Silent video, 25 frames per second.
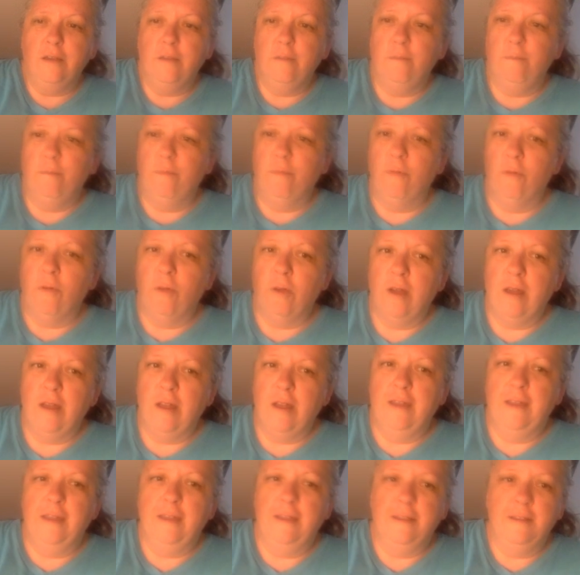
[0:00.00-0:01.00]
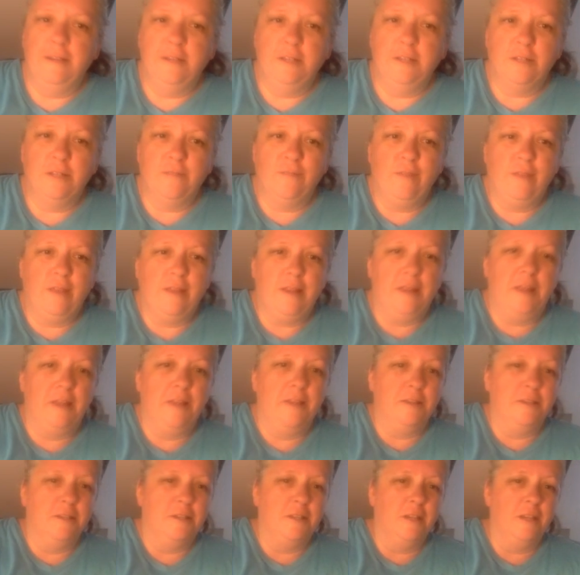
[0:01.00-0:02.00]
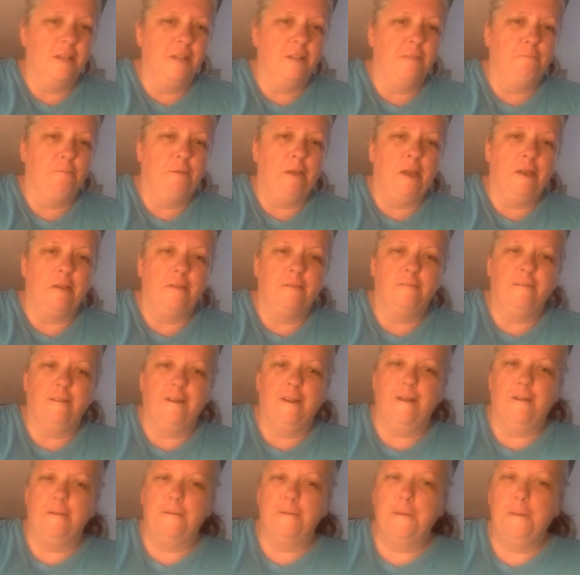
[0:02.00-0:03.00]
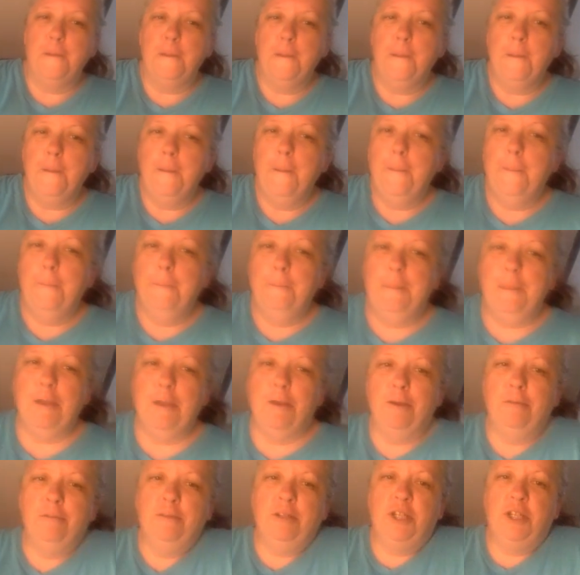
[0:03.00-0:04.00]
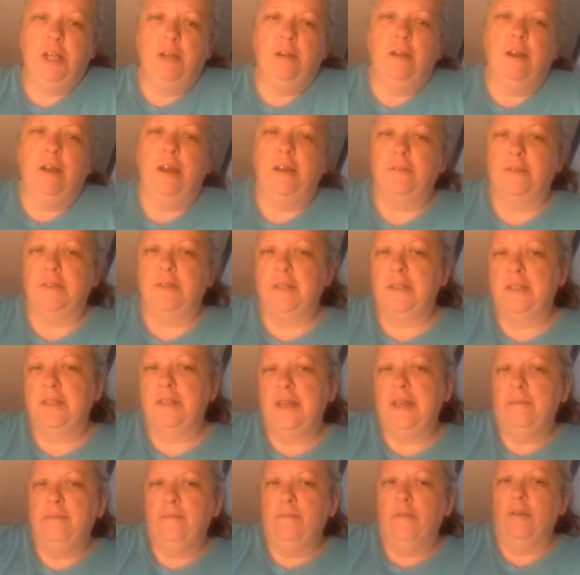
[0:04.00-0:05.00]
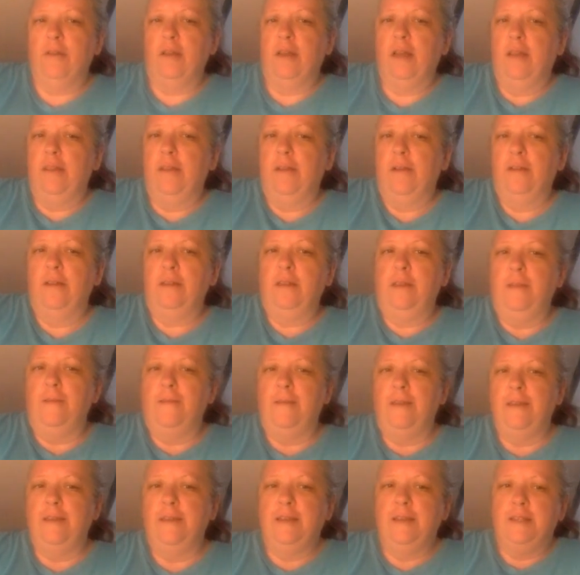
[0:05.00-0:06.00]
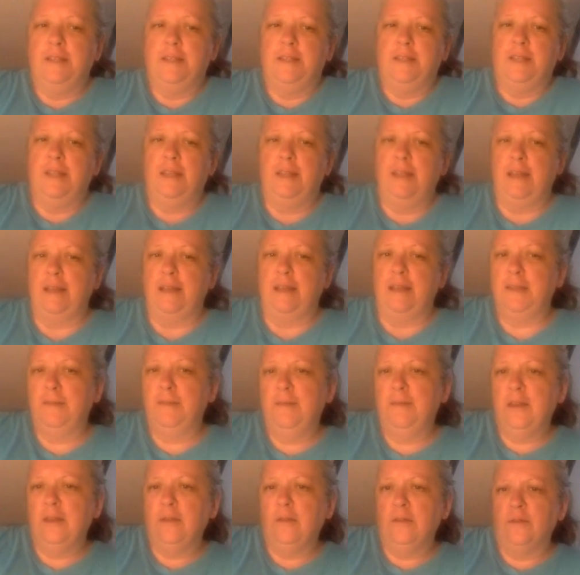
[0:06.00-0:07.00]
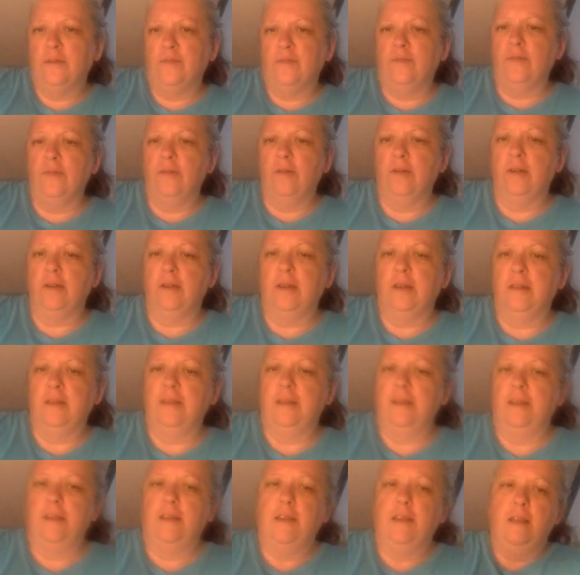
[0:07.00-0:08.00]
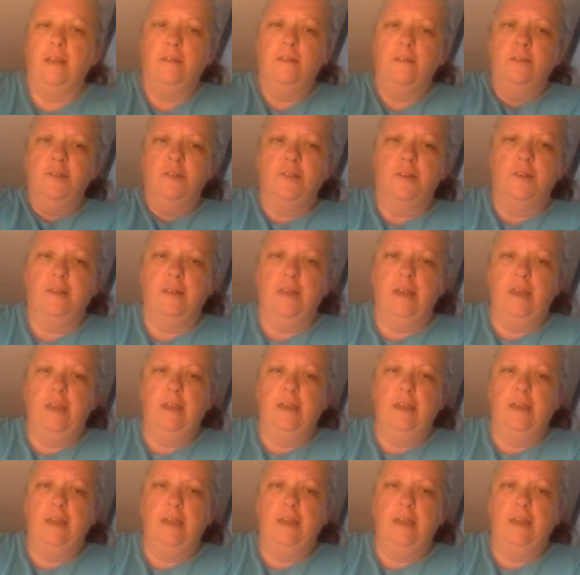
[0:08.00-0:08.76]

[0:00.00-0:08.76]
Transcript: boring and just fade to the background. You know, I wish our houses had more color. You know, I like to see that. So when I go to Florida, a lot of colors are like,